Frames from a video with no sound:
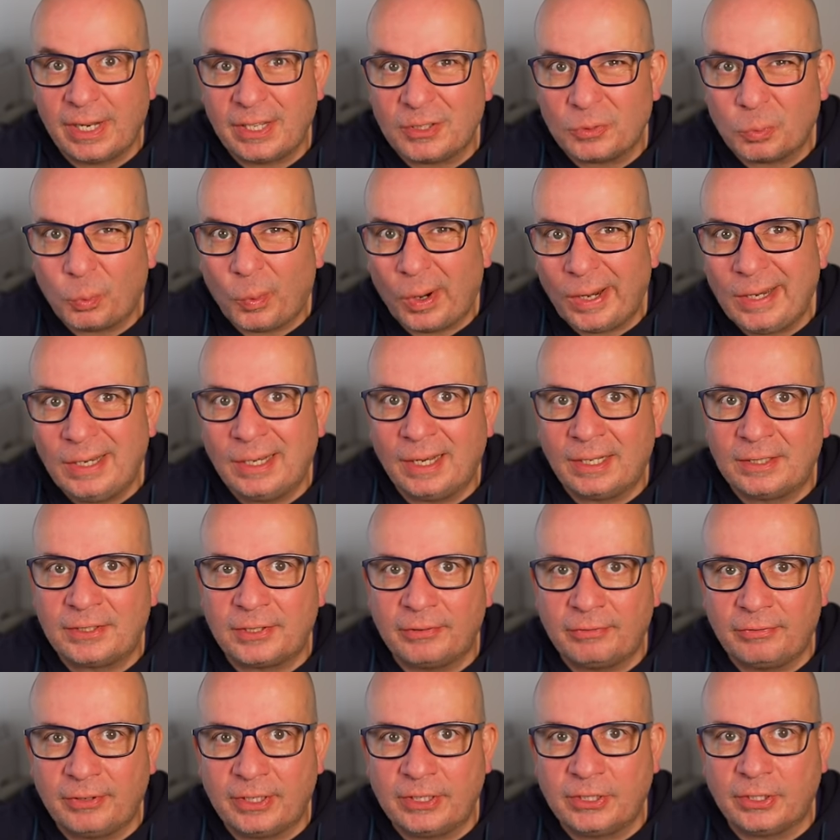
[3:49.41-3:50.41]
it's way less
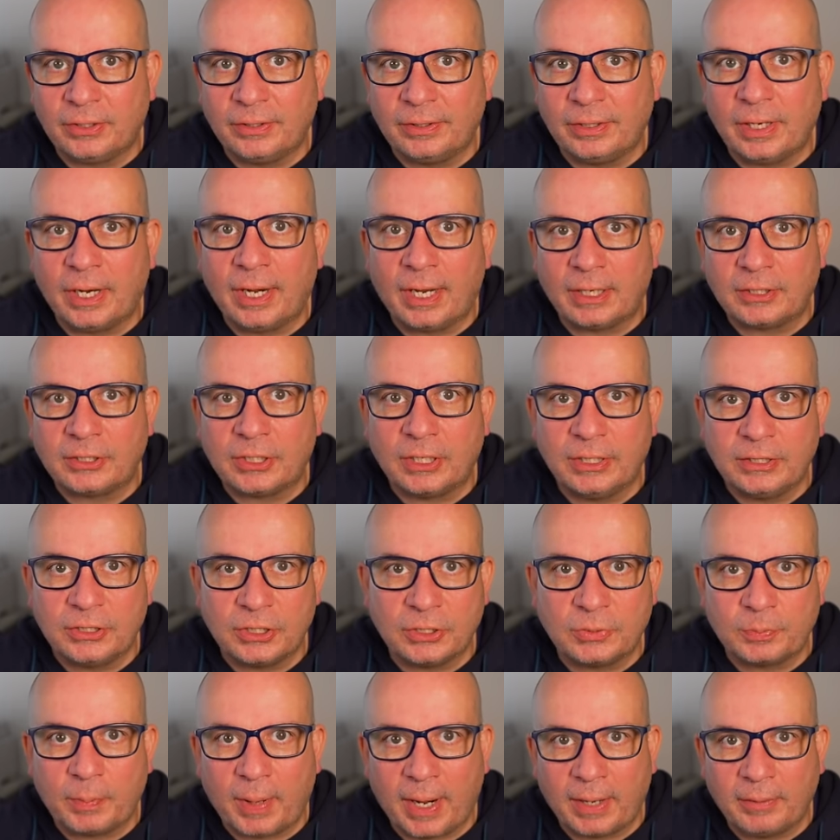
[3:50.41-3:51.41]
efficient than actually
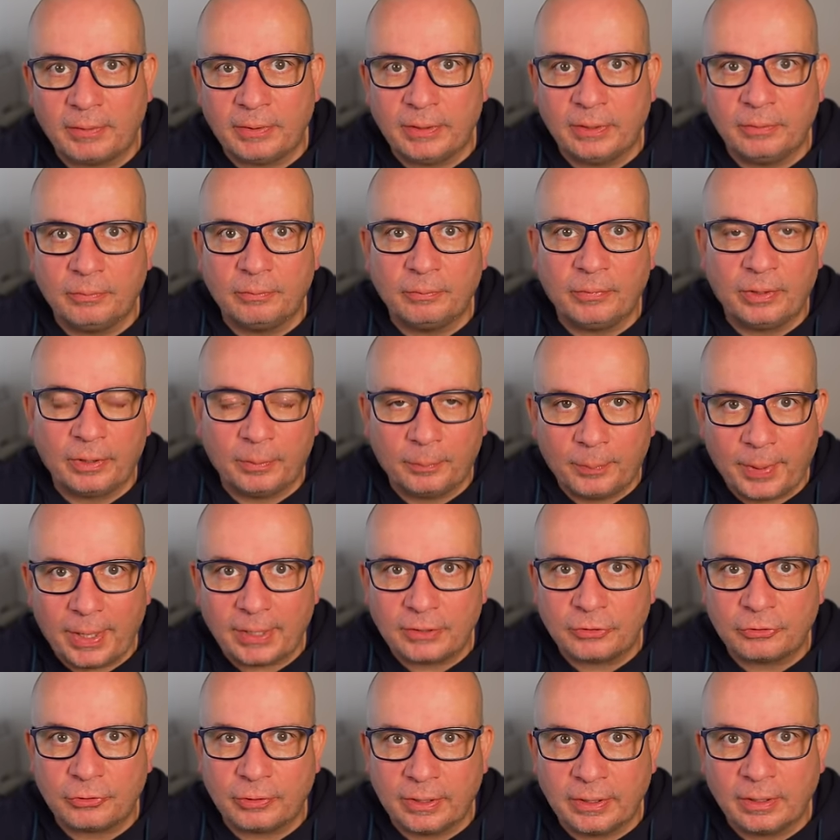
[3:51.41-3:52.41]
just powering them with a
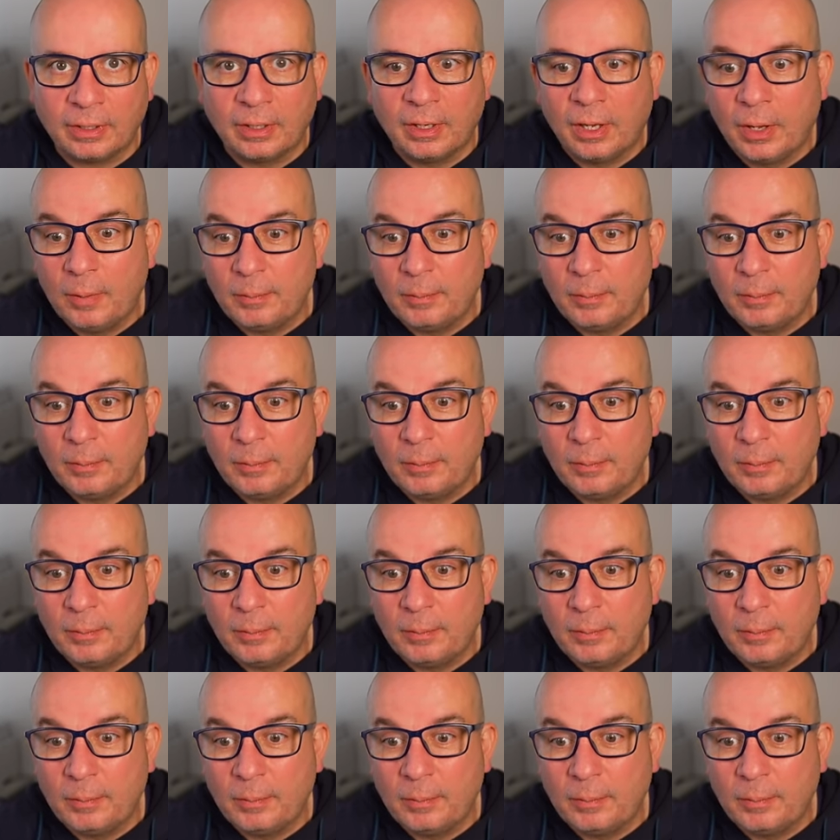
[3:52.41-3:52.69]
battery,